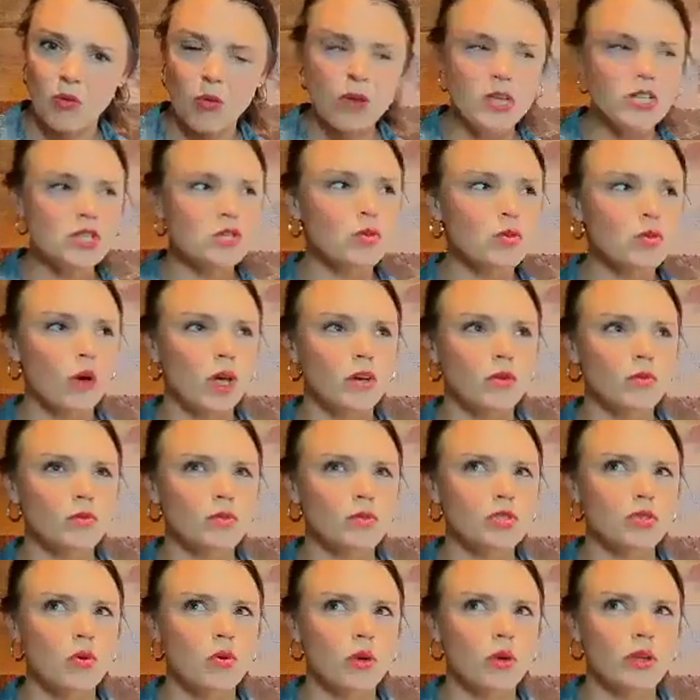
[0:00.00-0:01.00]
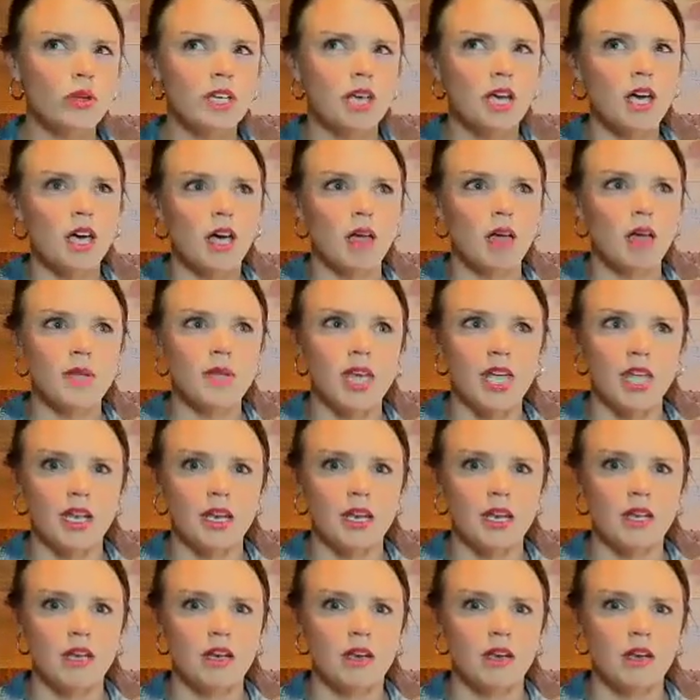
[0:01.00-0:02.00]
Which one was going to come
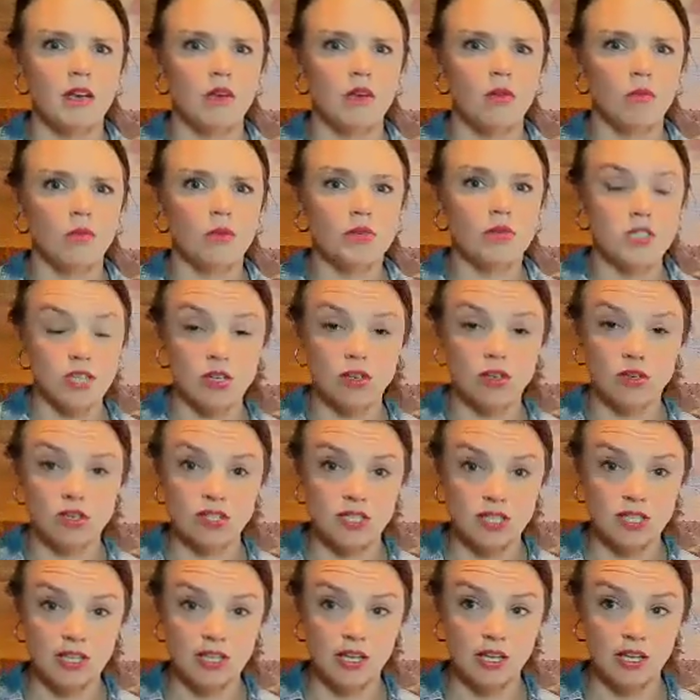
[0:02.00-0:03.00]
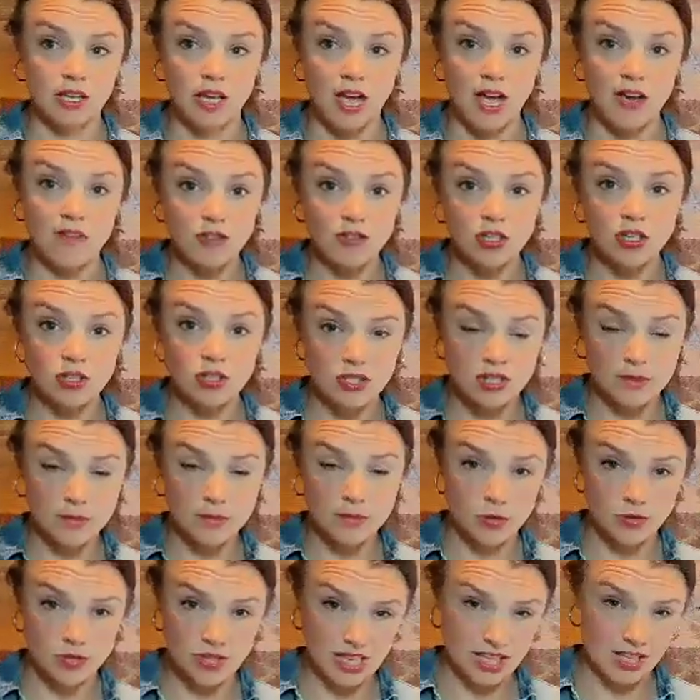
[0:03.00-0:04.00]
in? Was every nurse
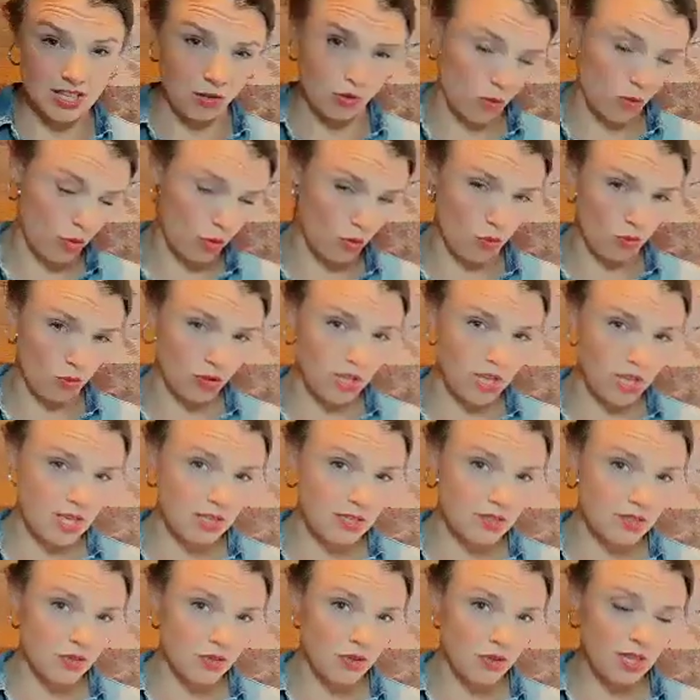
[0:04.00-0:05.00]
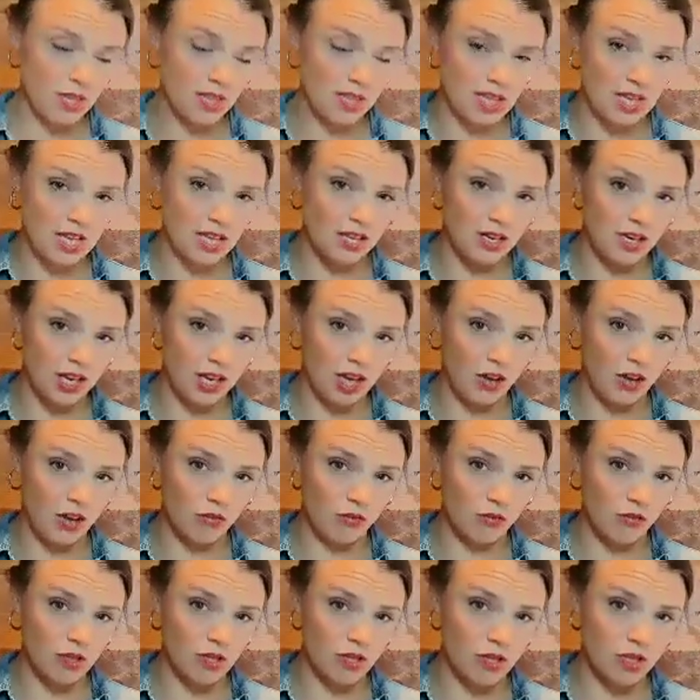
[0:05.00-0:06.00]
supposed to get there early so that they could
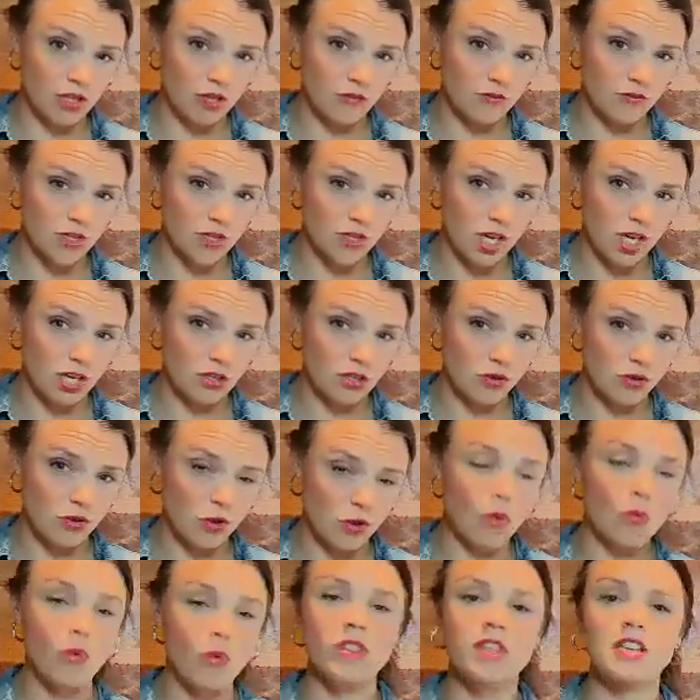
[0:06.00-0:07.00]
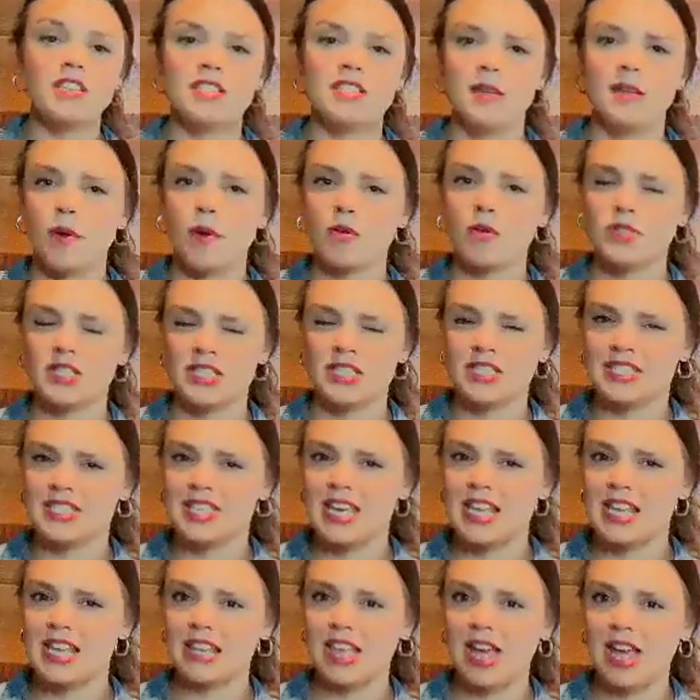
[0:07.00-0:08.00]
account for the shift change? Or were they supposed to
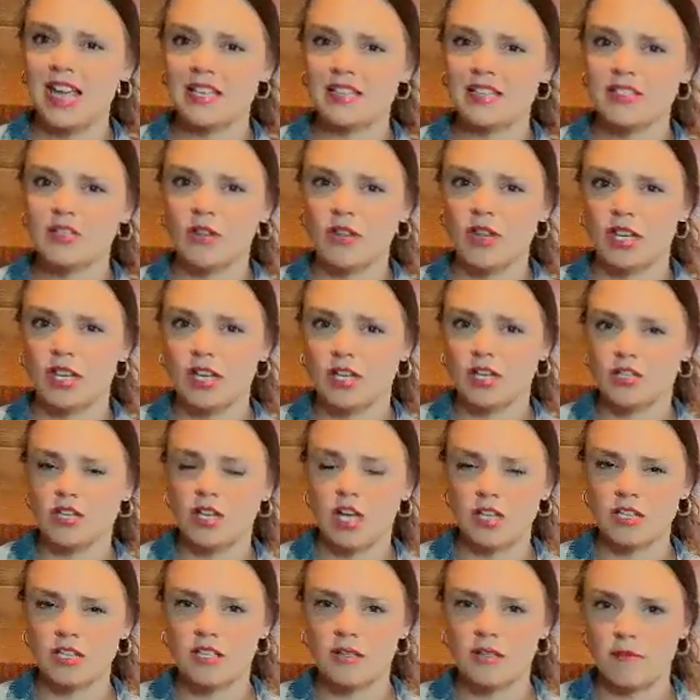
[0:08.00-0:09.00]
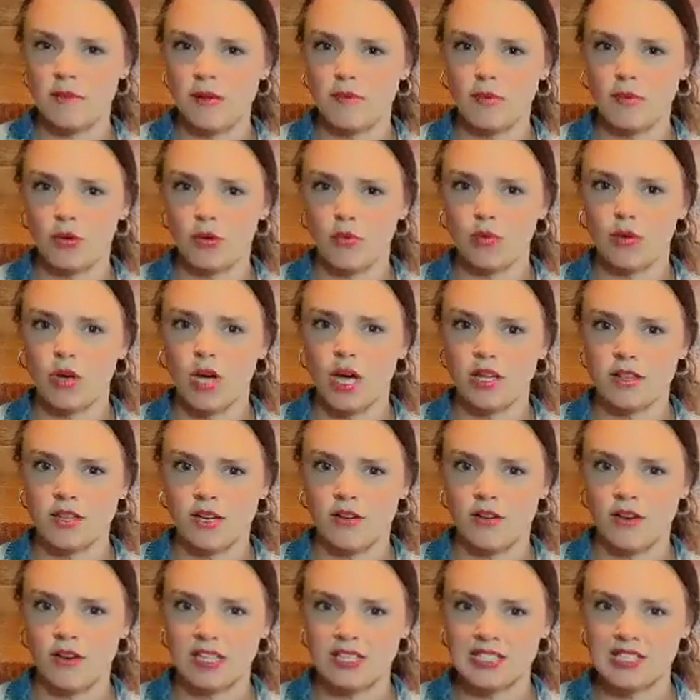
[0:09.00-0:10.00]
stay late so they could talk to the people who
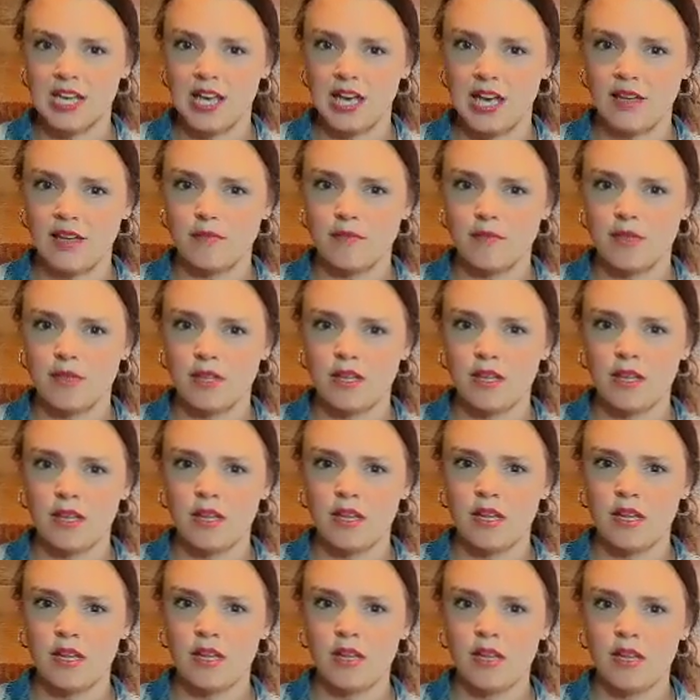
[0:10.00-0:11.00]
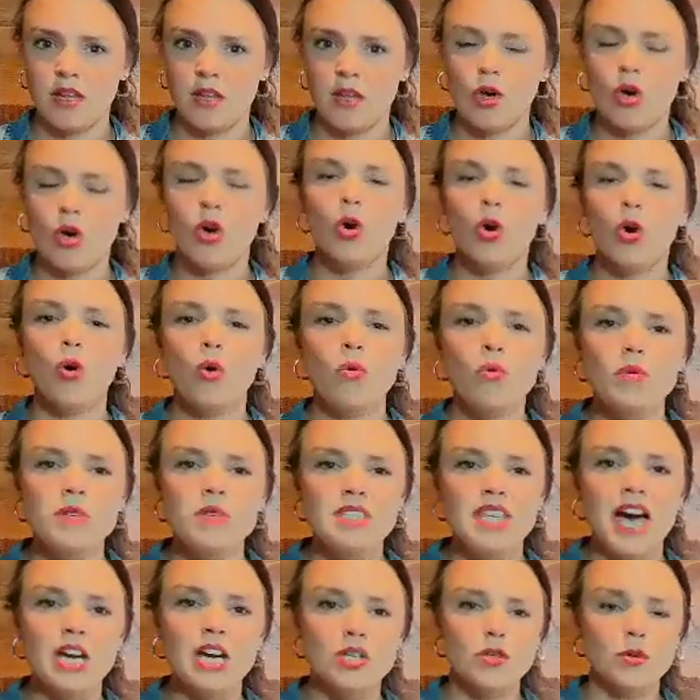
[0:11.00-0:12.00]
got there on time? Who
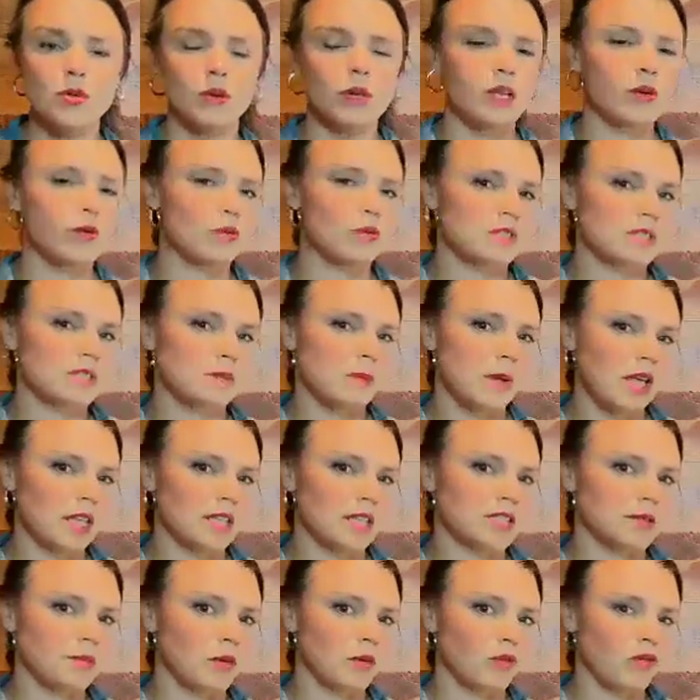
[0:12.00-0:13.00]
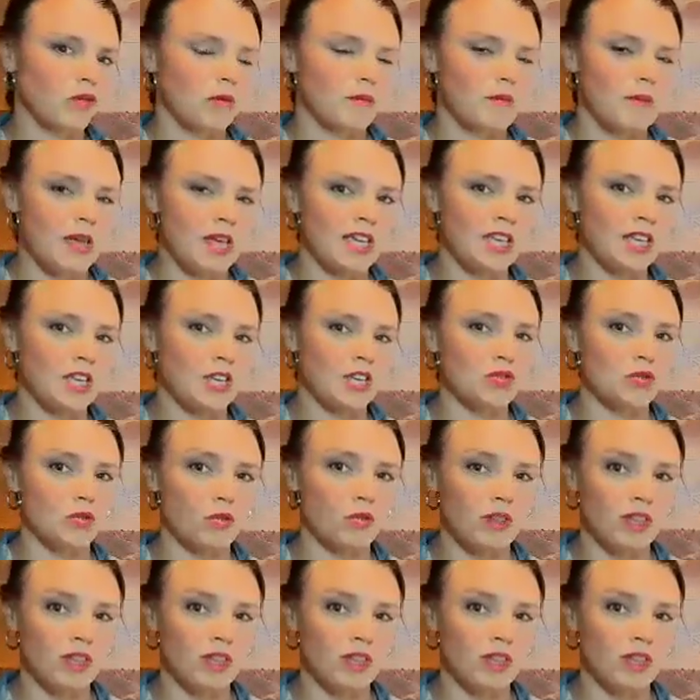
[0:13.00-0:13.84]
was actually responsible for making